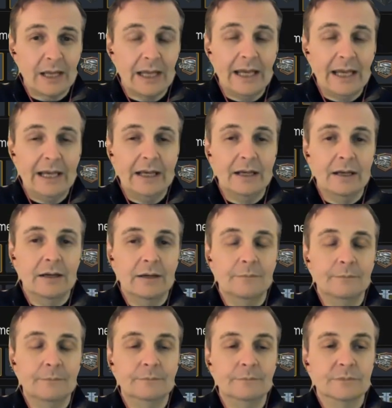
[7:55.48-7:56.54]

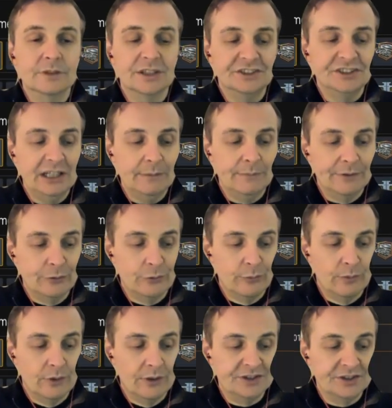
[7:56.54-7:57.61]
concealment
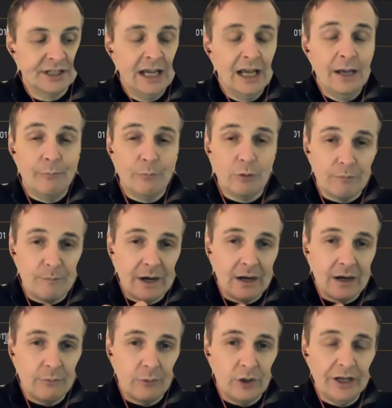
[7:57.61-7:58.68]
numbers, but bear
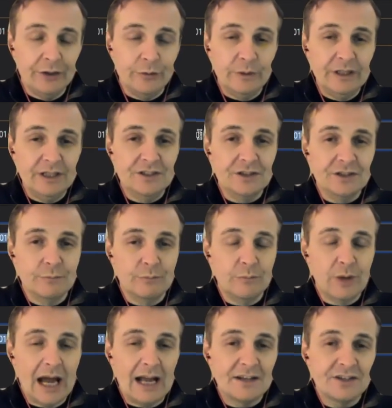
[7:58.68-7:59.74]
in mind, we need to
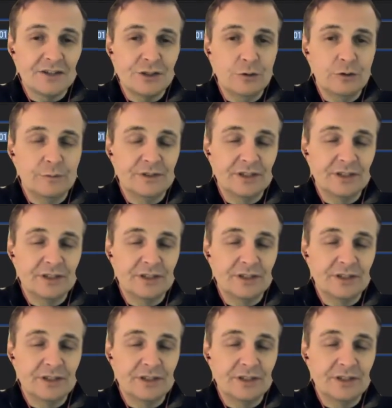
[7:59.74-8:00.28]
add the two of them